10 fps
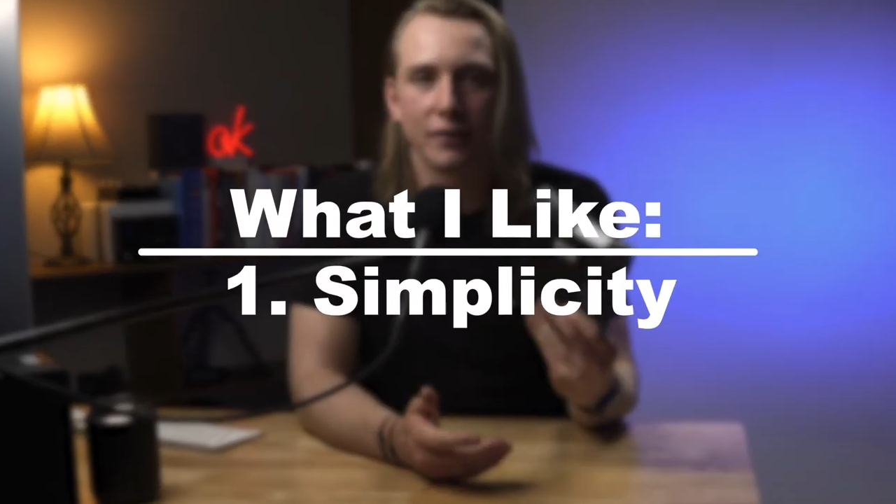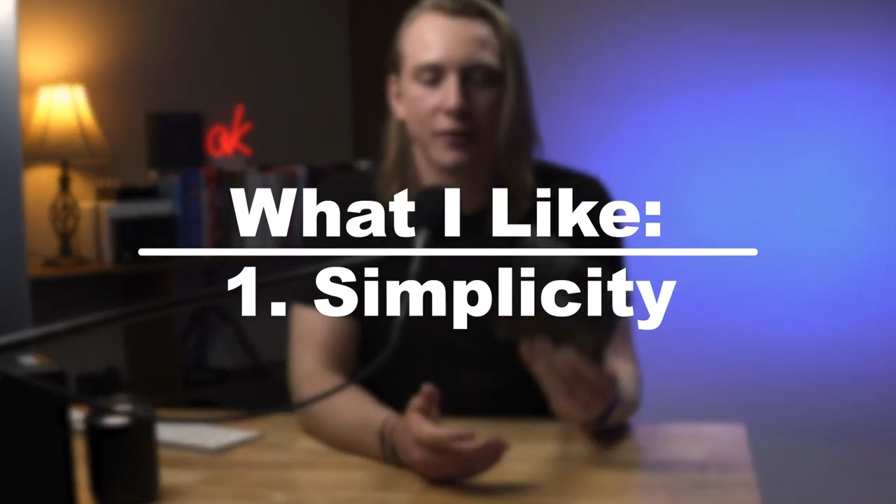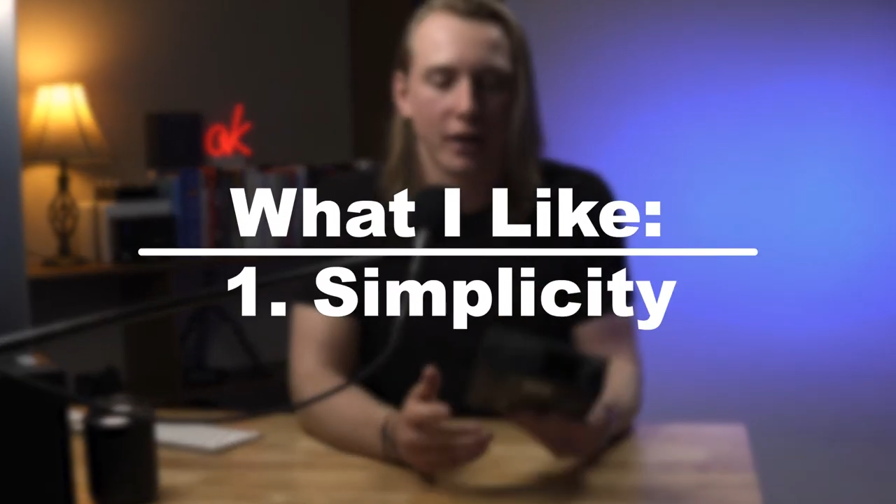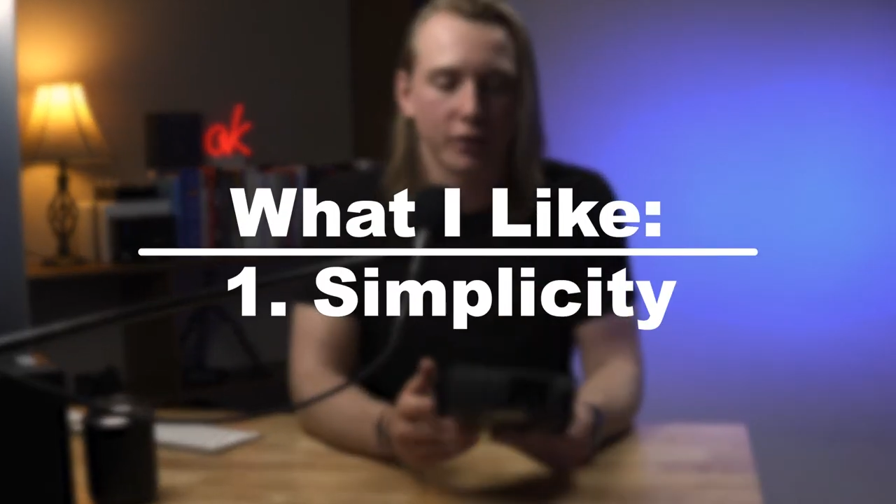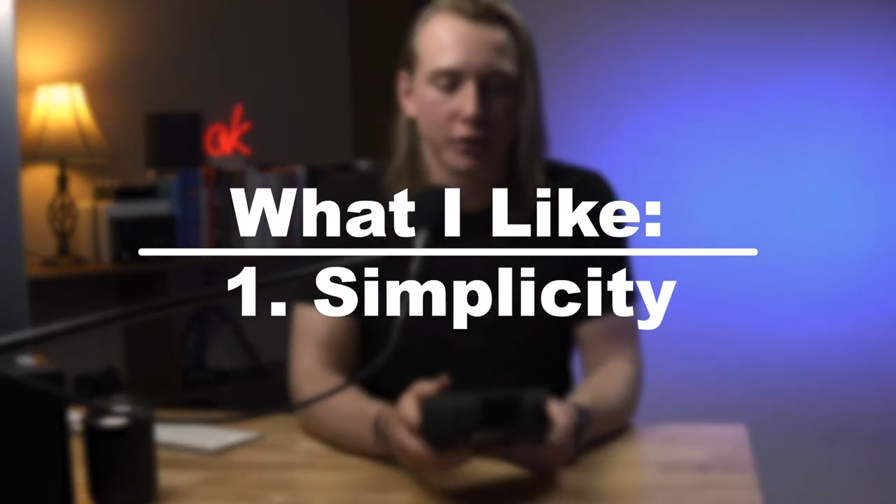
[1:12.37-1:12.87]

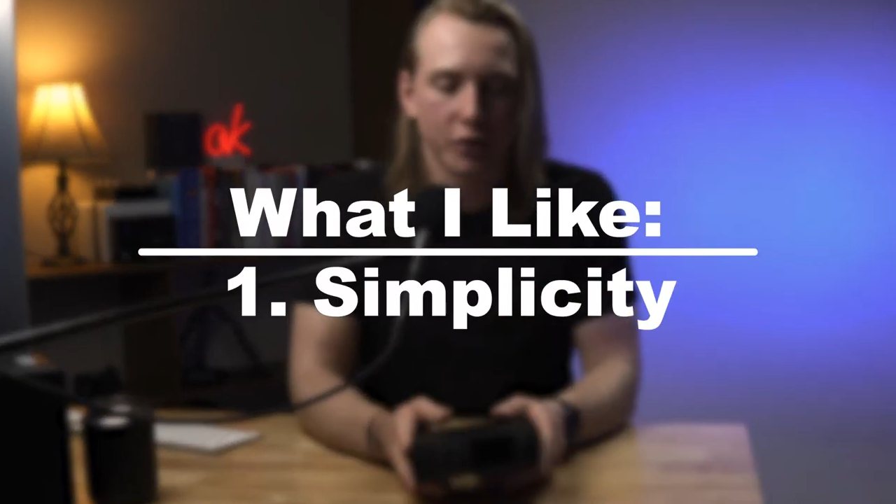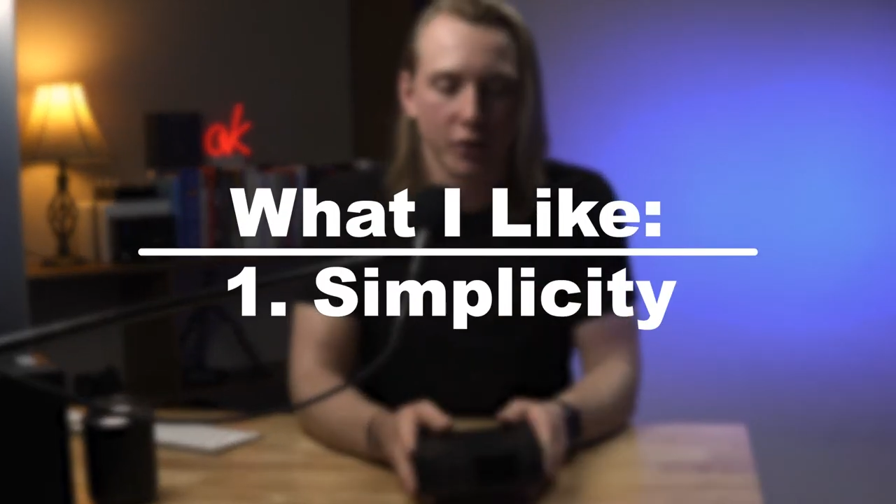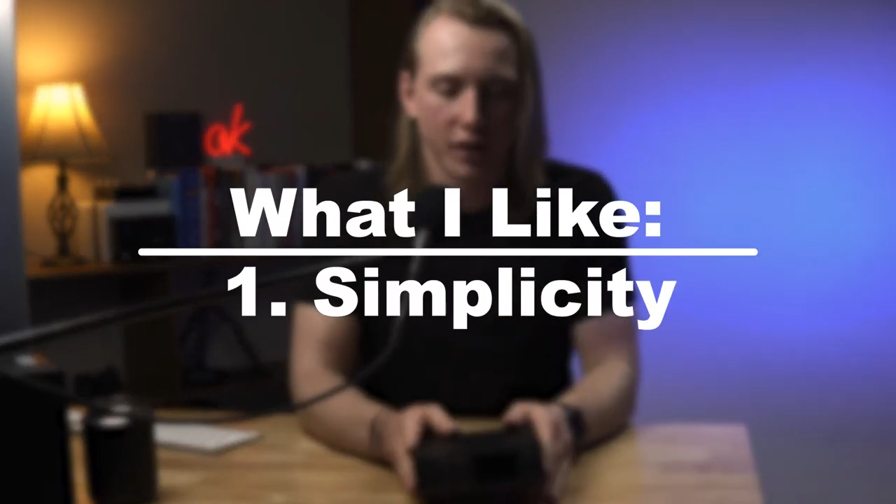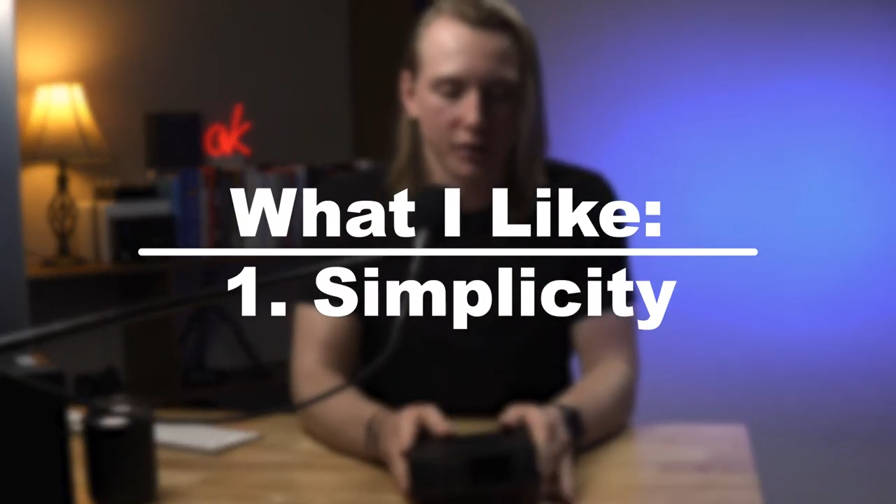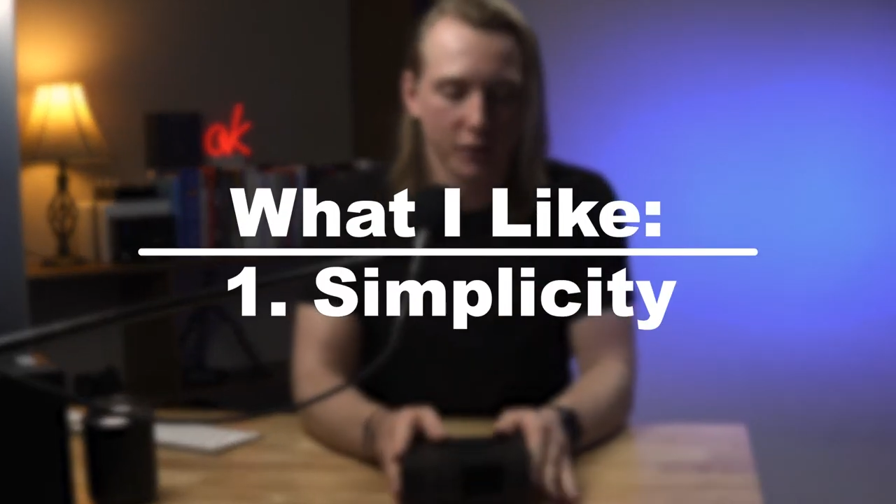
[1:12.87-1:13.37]
factor to
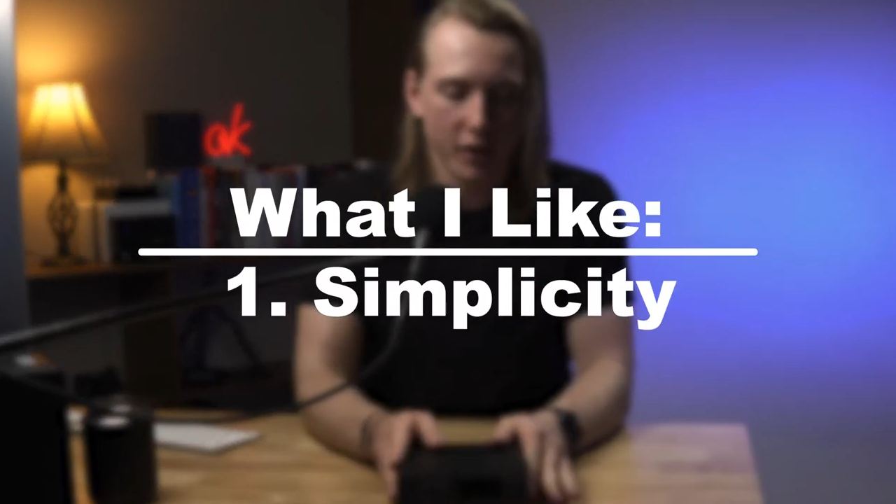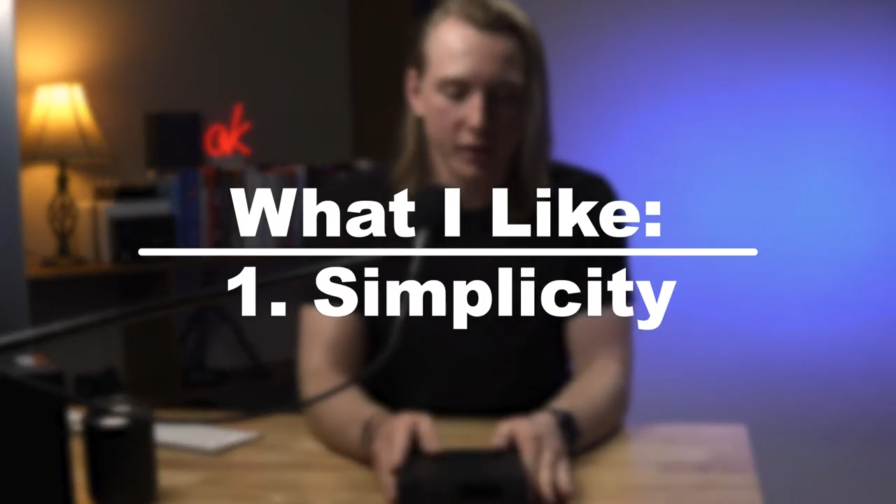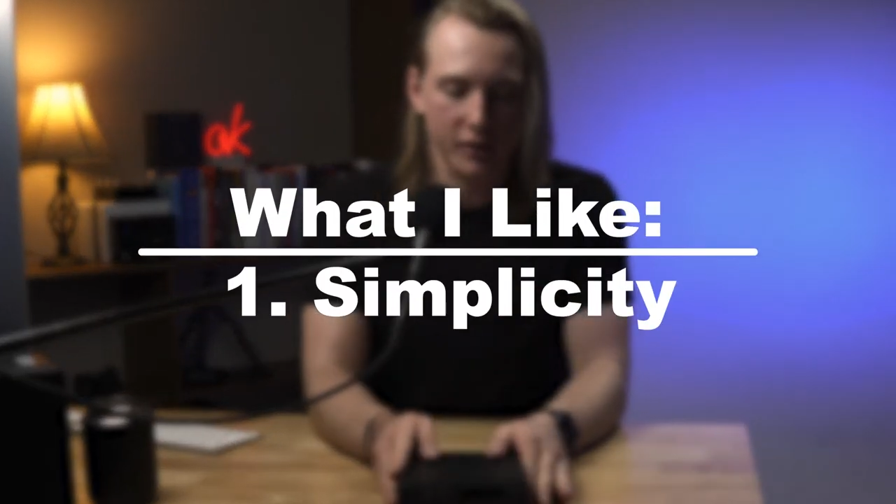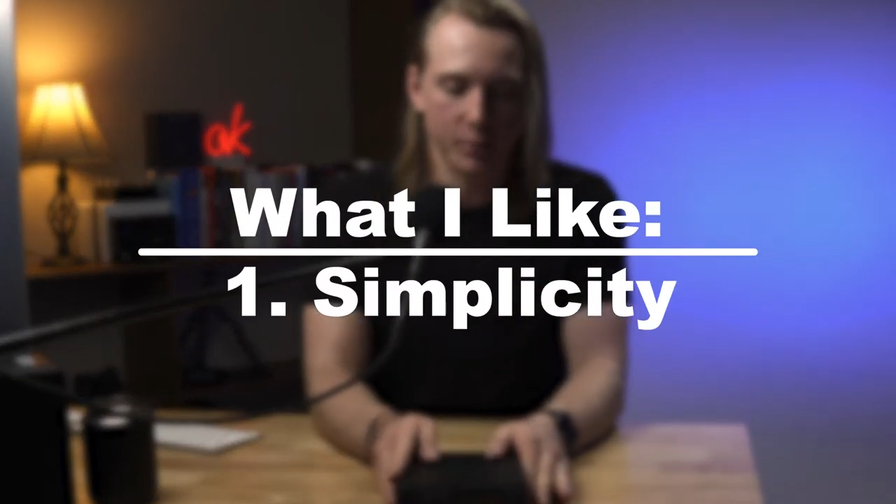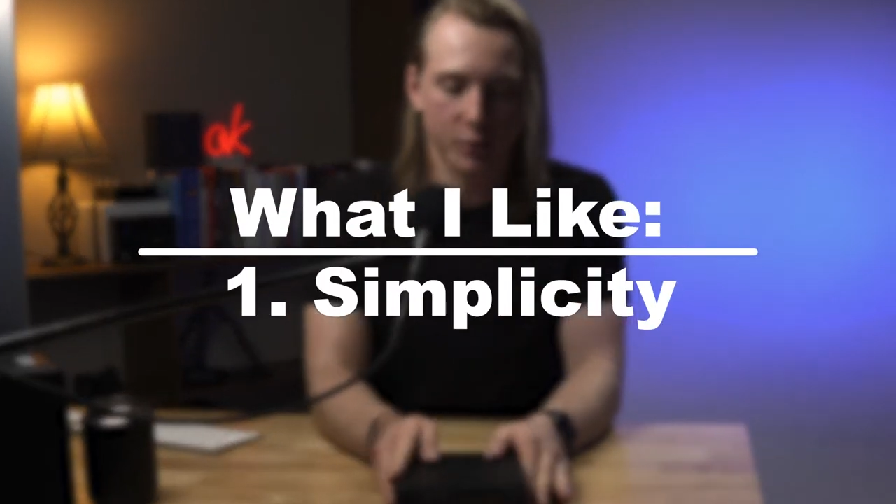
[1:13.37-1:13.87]
it. It's very
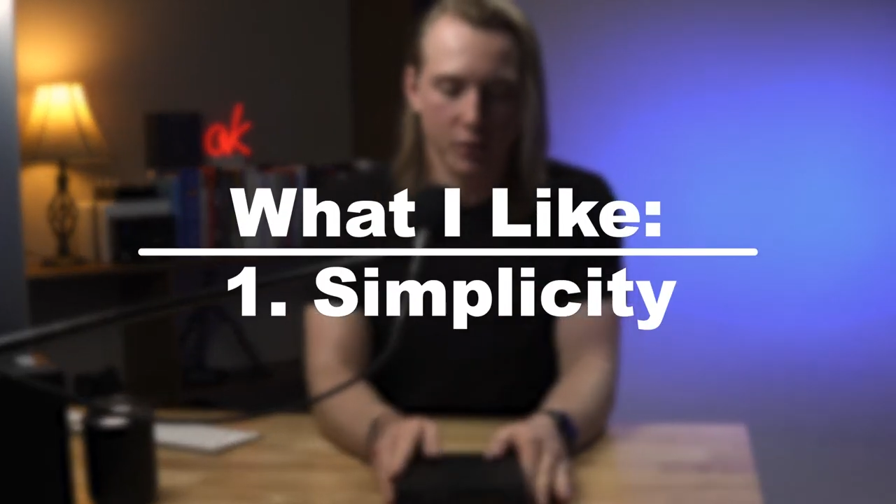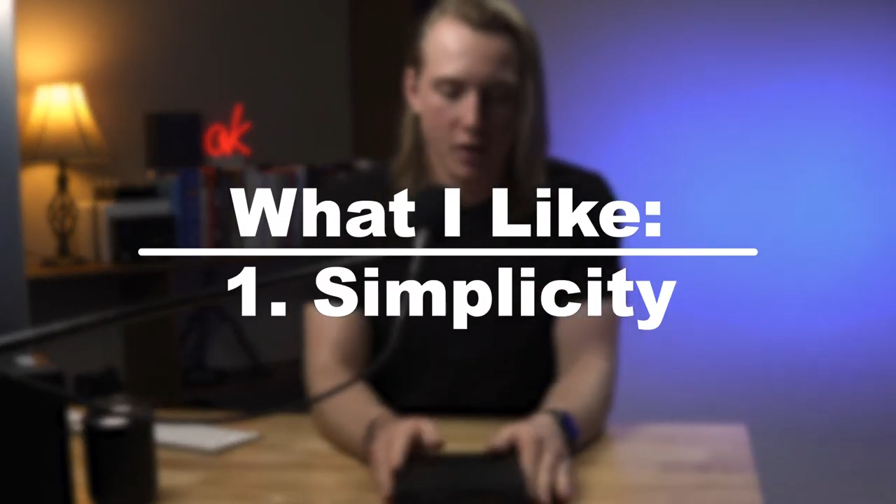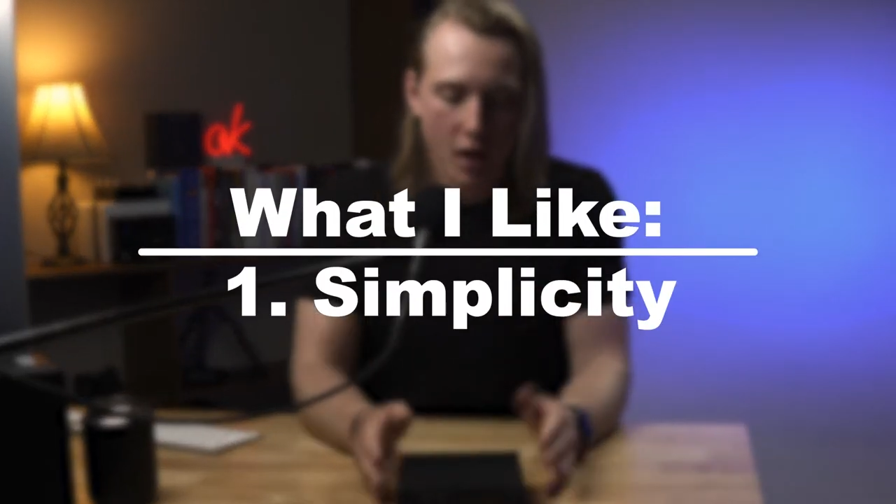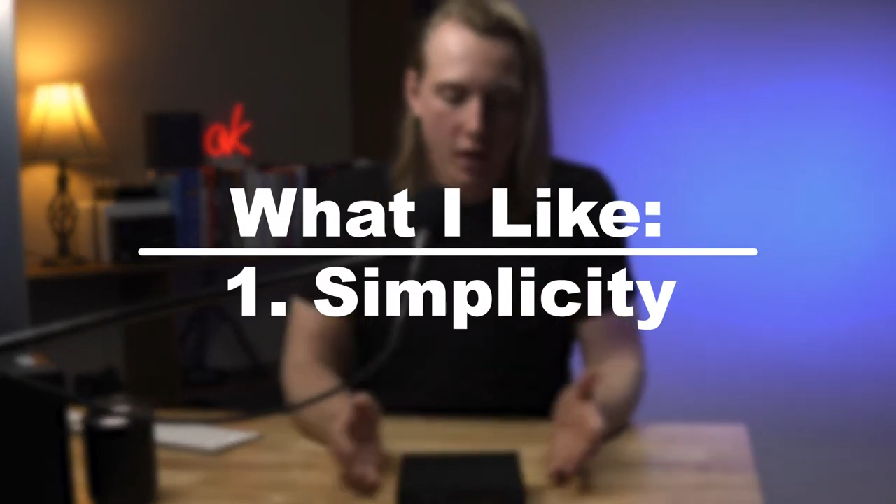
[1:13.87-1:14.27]
simple.